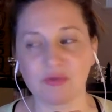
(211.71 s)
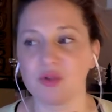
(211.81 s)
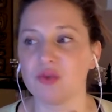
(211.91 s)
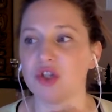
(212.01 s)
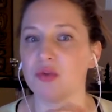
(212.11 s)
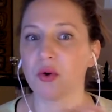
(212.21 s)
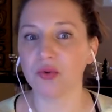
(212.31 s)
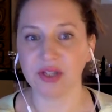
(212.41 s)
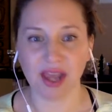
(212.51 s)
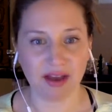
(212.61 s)
So when you
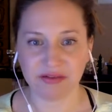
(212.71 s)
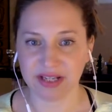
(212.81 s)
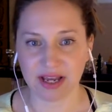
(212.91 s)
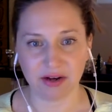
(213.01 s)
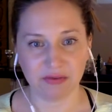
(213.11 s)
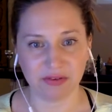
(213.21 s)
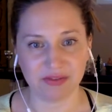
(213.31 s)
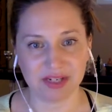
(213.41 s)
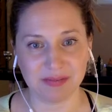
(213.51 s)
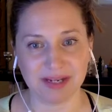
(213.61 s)
only have 10 or
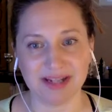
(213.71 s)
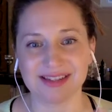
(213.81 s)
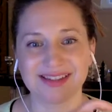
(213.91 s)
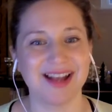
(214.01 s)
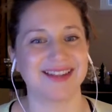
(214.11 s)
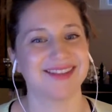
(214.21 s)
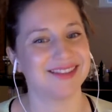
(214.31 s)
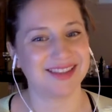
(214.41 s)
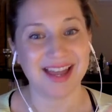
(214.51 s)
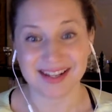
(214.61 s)
15 minutes,
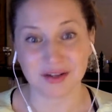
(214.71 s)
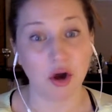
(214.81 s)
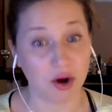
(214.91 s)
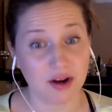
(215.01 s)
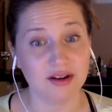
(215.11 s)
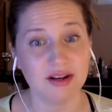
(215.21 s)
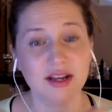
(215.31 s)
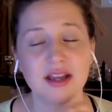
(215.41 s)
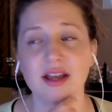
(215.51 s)
that is hard.